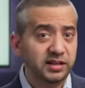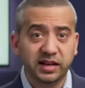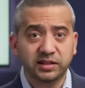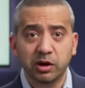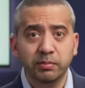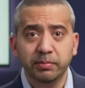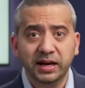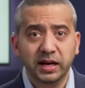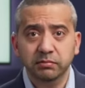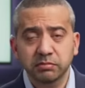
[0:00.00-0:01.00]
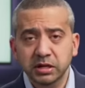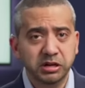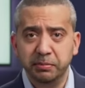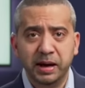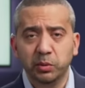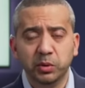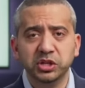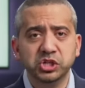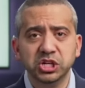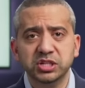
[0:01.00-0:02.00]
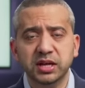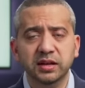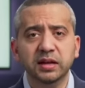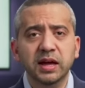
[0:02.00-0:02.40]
He said he's going back in. Doesn't matter what the judge says.